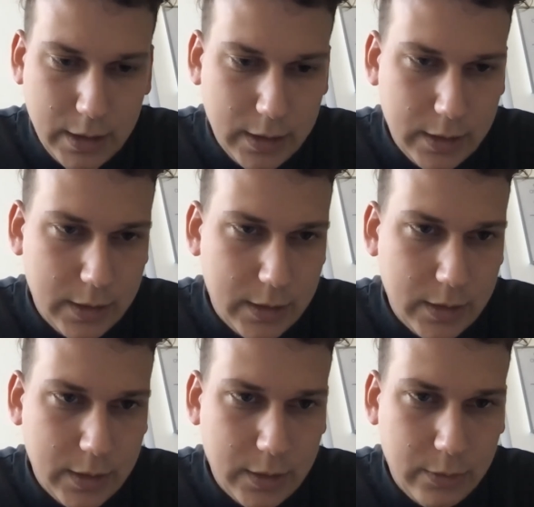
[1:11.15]
and
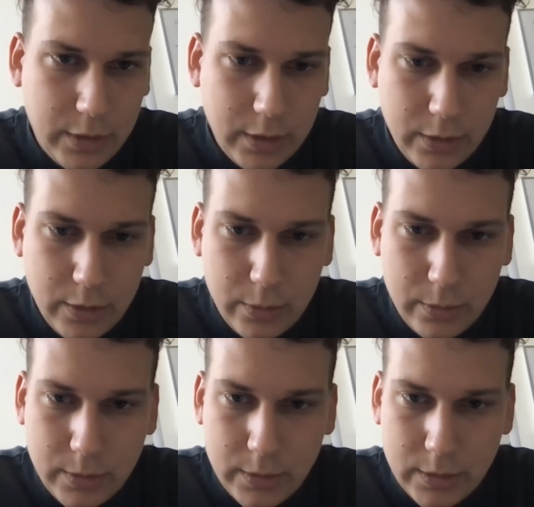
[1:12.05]
we can
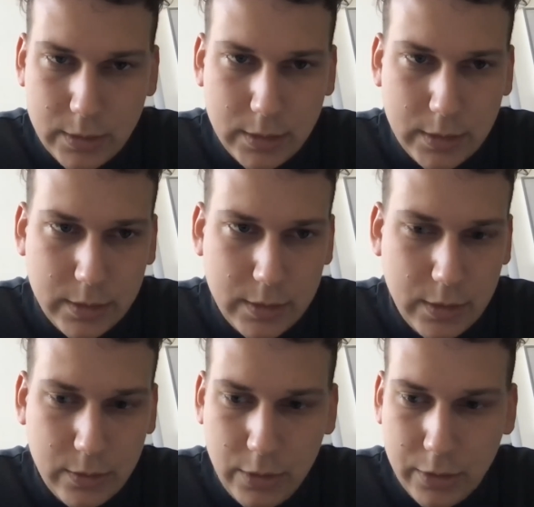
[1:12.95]
go
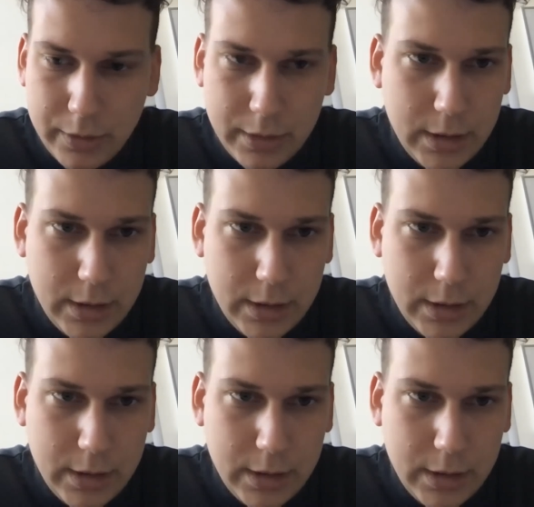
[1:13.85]
slowly on.